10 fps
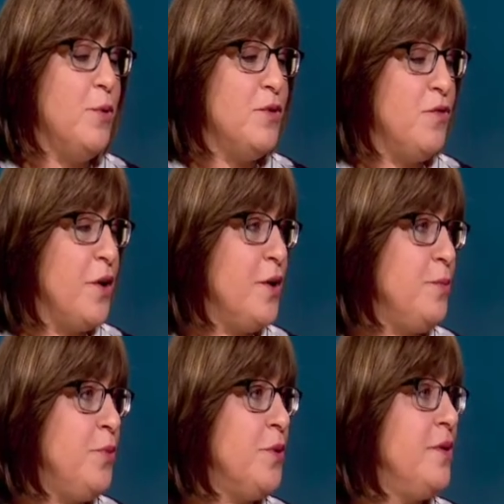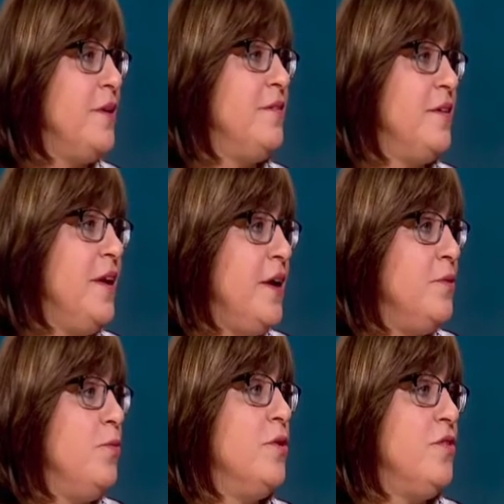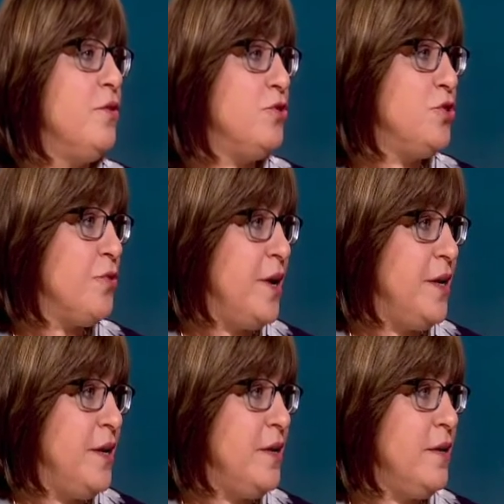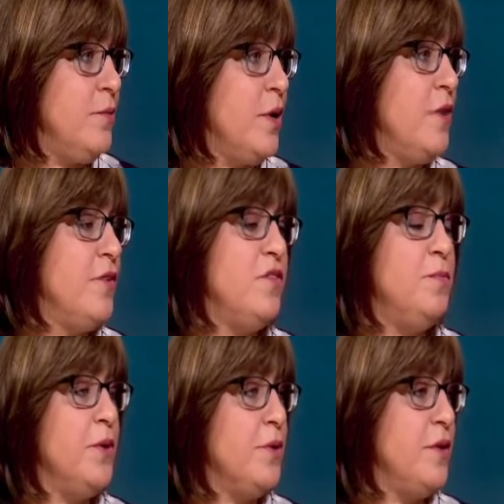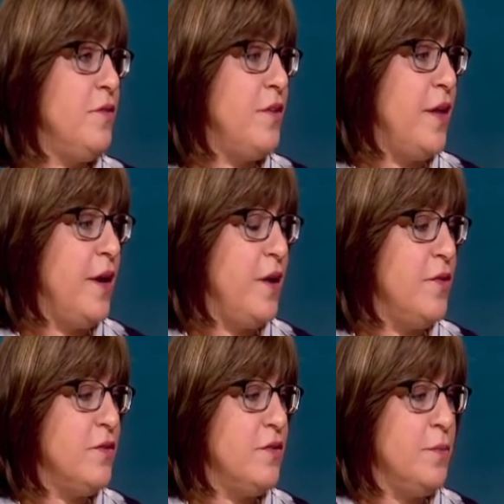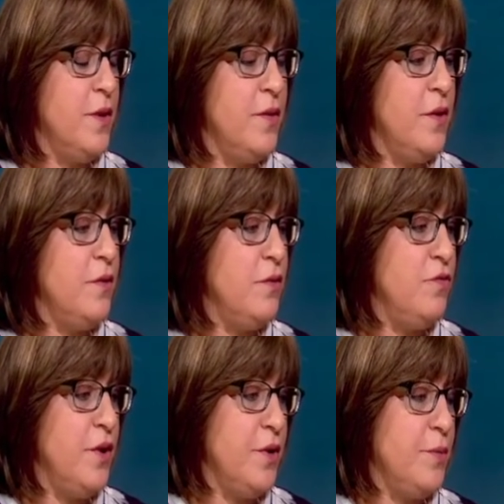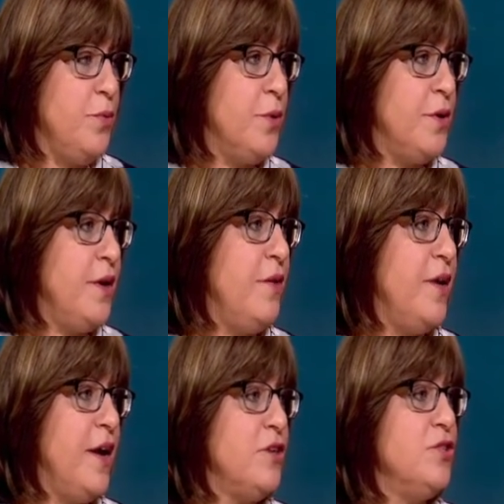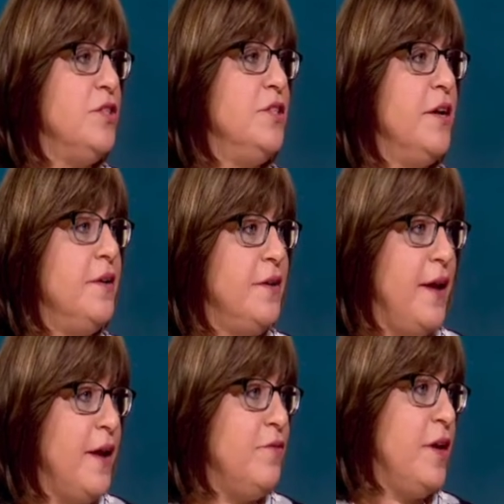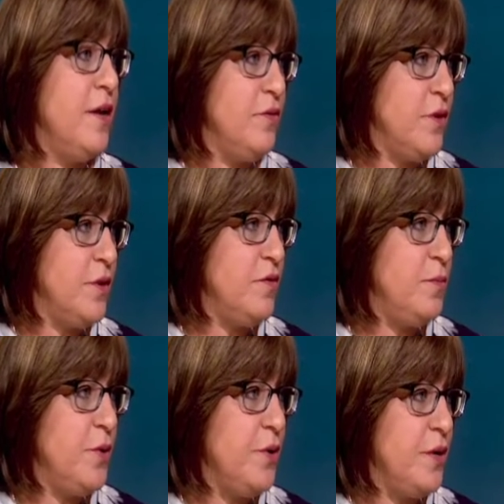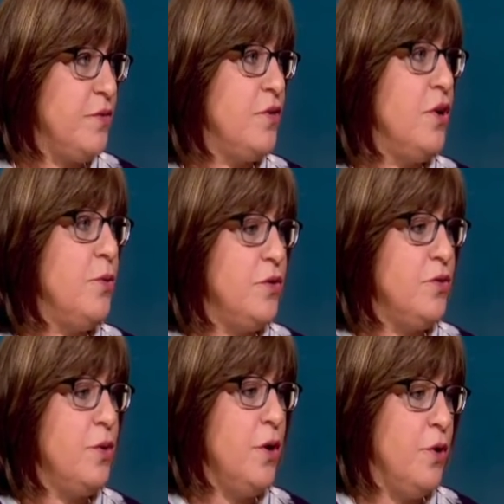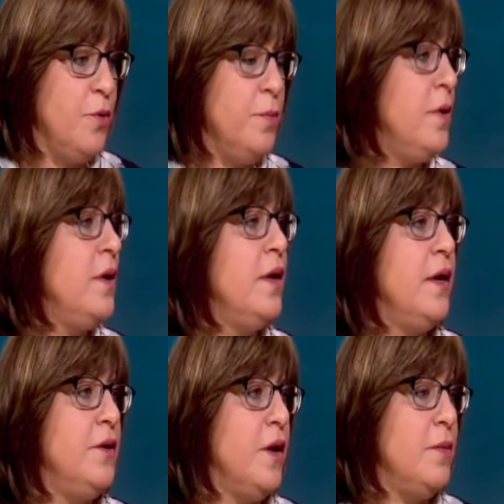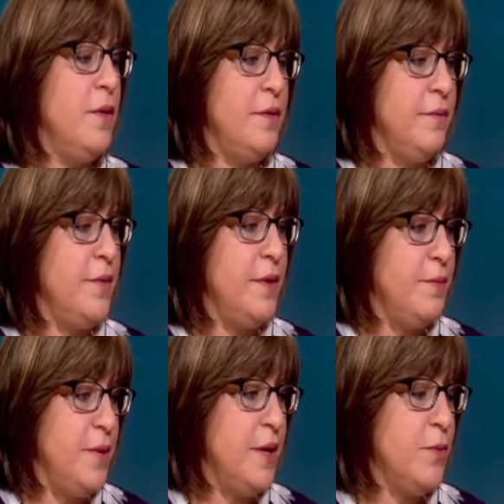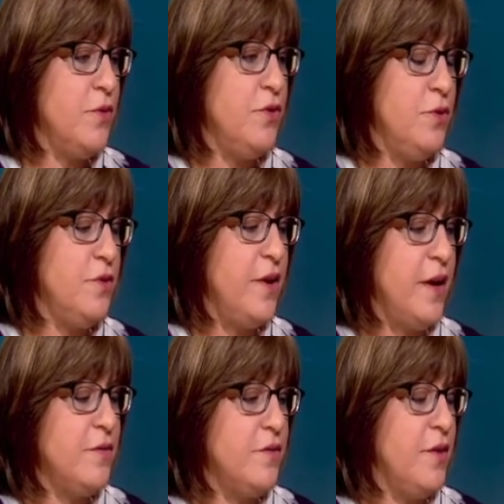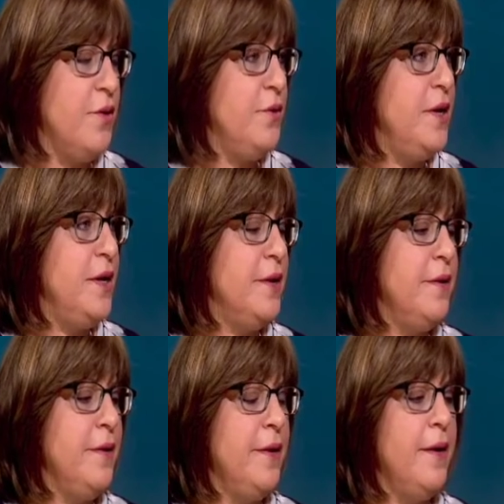what's very important is, again, what's their training? What kind of experience do they have? That's something that is very important. Have they actually have the hands-on experience to go into a home and be able to do the tasks that are needed?